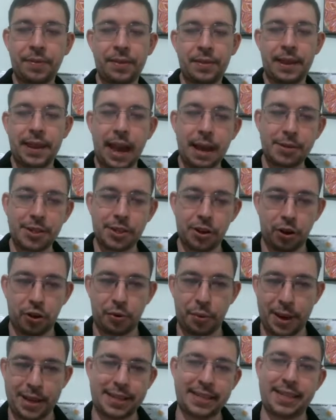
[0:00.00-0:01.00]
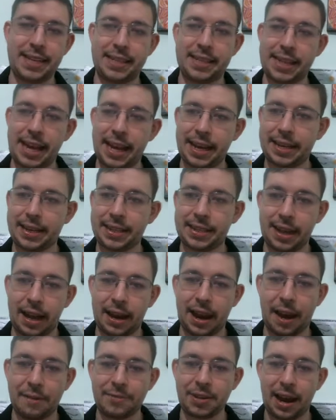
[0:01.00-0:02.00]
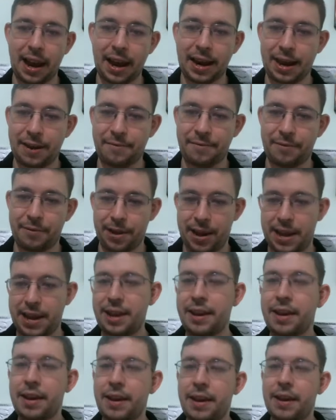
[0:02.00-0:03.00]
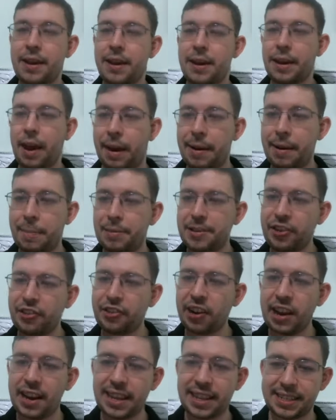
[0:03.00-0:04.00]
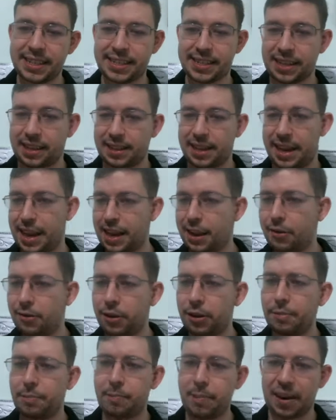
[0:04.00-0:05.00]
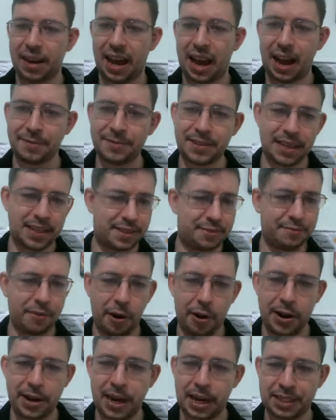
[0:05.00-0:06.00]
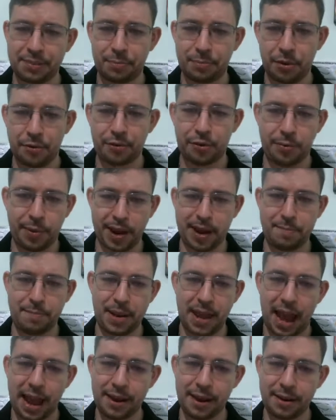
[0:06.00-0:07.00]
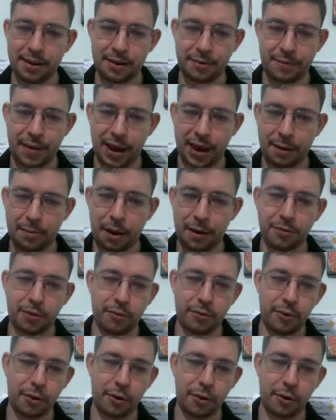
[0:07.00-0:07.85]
The game saw queen c6, and after knight e3, I mean, the position I think is still equal, but after this very nice move, queen b8, defending both the